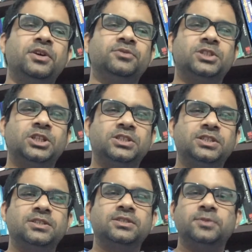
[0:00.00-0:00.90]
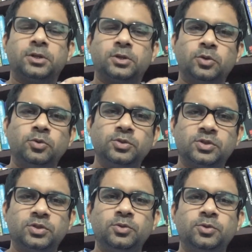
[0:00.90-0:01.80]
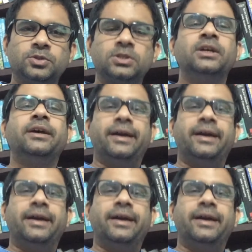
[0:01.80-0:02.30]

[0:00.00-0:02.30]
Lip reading: of the teachers, the tools used,